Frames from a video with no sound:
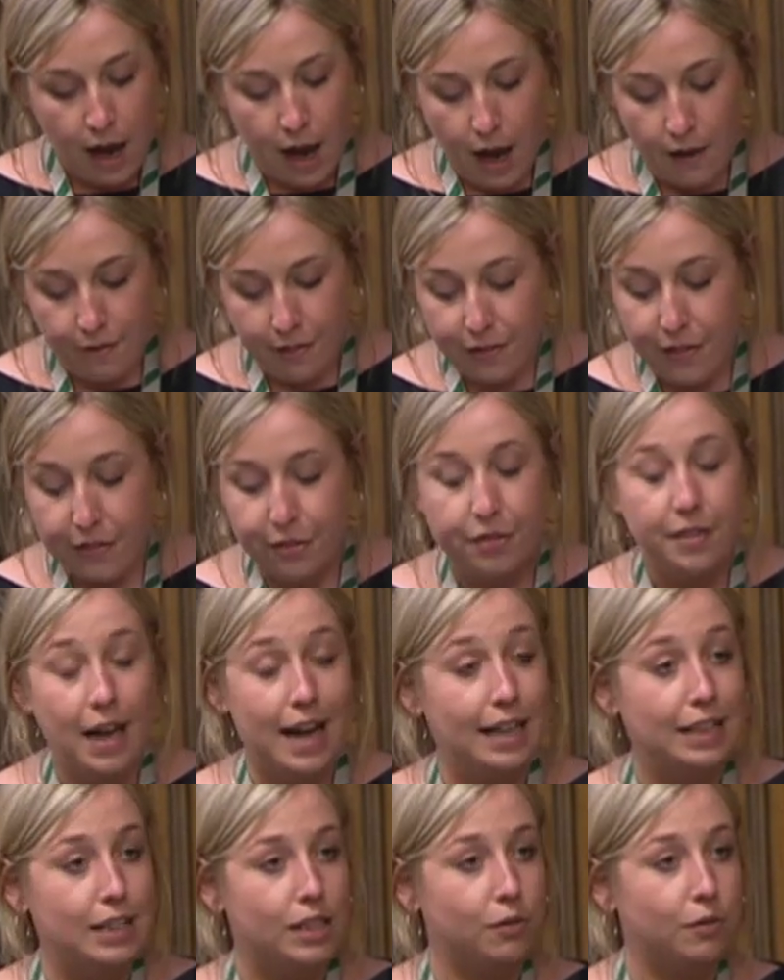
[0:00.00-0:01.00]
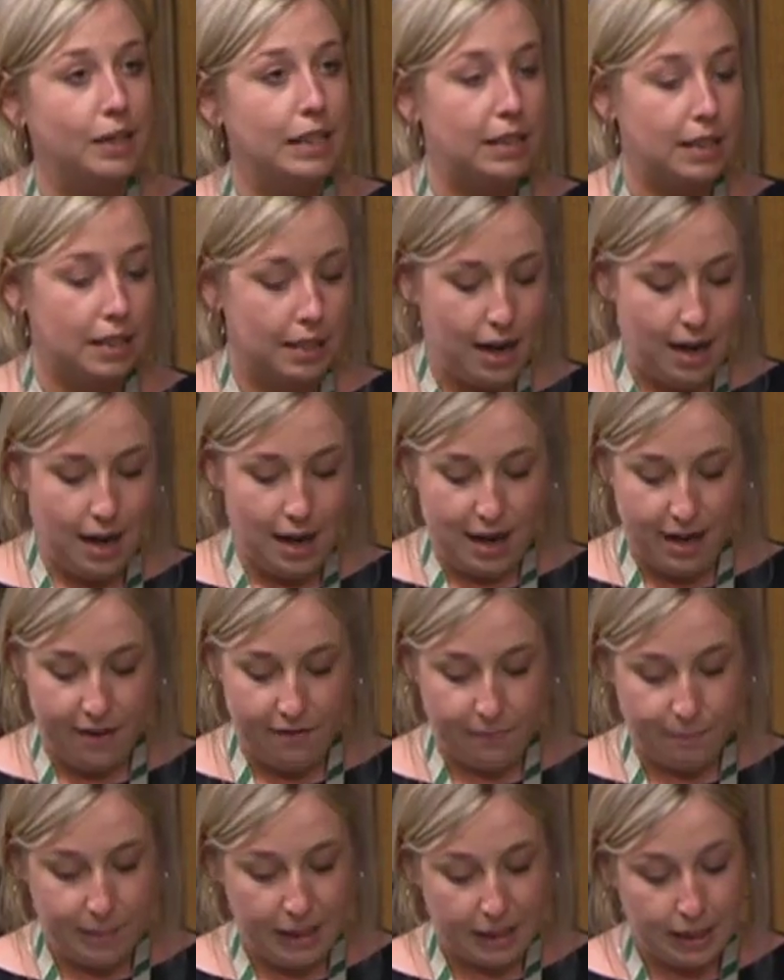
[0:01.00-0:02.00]
And that is the reason that I have
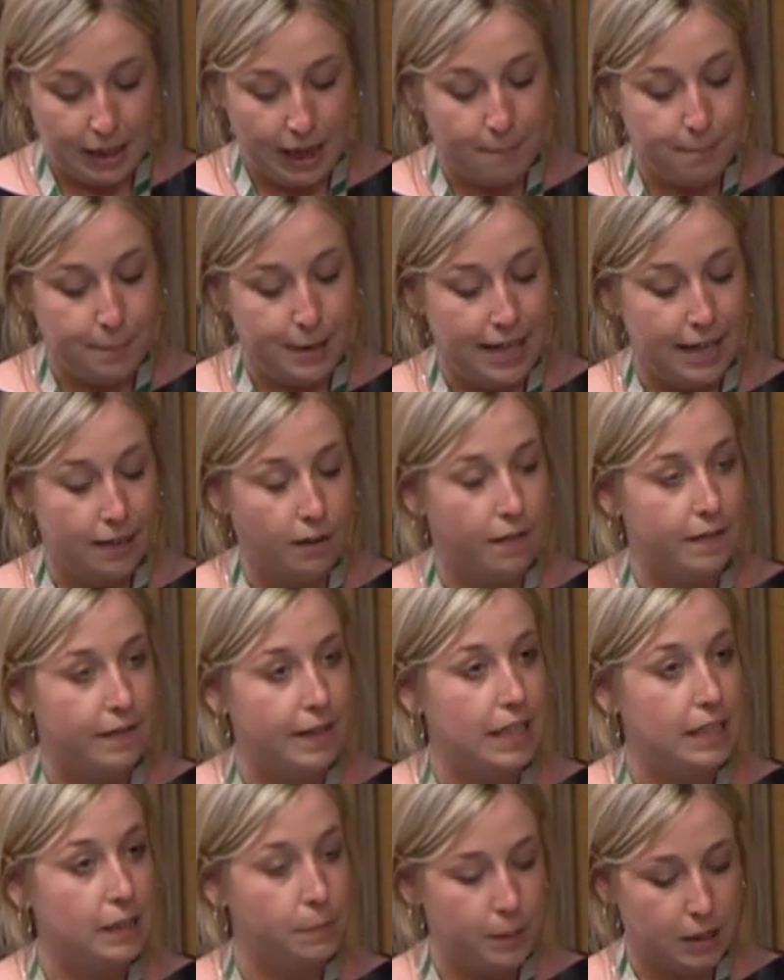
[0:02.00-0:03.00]
campaigned on this,